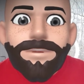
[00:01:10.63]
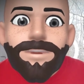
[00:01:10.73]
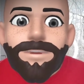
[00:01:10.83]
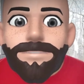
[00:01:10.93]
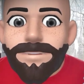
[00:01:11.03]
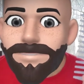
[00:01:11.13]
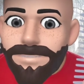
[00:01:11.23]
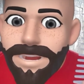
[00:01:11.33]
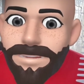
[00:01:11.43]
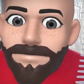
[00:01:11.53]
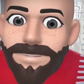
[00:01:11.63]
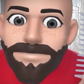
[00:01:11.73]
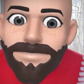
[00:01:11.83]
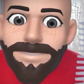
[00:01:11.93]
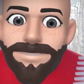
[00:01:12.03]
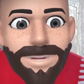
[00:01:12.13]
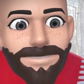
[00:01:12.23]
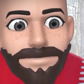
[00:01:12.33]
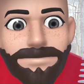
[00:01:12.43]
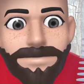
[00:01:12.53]
to first comb it to
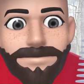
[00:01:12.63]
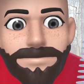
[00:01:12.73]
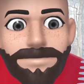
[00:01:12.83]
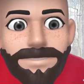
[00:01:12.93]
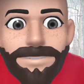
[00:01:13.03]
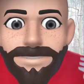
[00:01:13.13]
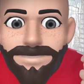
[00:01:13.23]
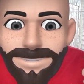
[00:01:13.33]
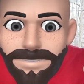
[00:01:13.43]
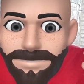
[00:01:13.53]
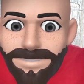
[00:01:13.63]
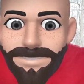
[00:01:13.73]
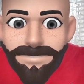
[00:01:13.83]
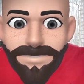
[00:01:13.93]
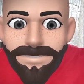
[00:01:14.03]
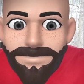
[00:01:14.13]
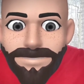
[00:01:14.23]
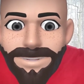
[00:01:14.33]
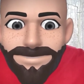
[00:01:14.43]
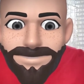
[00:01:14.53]
detangle it, get down in there
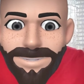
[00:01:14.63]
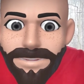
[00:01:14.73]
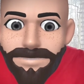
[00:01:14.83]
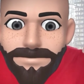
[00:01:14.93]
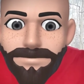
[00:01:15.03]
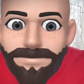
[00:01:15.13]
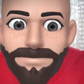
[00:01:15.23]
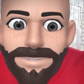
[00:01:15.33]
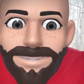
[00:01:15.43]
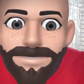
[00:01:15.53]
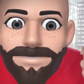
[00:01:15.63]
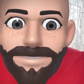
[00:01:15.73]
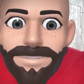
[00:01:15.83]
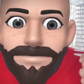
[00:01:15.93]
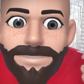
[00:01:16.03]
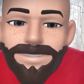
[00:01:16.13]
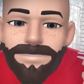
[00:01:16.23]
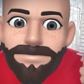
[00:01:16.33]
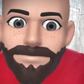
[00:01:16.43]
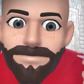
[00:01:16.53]
to that scalp and detangle
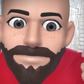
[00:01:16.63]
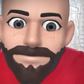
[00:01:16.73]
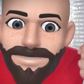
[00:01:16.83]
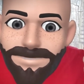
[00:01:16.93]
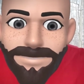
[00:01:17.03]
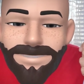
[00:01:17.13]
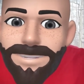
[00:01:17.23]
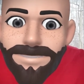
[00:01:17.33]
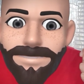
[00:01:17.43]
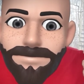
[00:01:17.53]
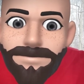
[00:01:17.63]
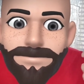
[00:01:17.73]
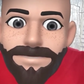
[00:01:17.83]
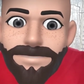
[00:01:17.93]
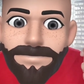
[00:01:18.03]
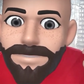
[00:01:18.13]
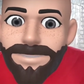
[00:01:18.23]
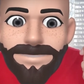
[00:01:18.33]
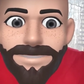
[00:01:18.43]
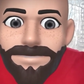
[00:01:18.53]
that new growth. Take your time. Go
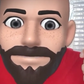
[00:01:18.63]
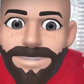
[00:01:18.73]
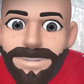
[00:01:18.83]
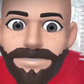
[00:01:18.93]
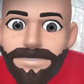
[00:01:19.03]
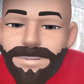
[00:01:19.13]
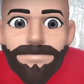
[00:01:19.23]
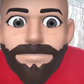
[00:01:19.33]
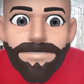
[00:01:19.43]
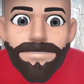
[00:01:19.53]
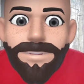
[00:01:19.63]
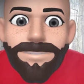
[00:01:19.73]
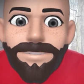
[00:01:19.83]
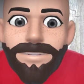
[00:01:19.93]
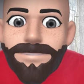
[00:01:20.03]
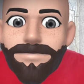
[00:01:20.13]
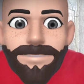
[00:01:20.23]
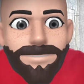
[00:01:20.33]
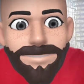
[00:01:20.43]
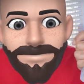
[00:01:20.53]
ahead and take your time. We ain't doing nothing else.
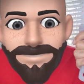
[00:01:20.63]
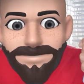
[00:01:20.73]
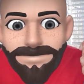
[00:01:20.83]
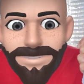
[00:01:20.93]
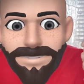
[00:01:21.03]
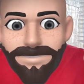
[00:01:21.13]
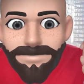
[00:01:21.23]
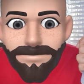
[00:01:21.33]
Take your time,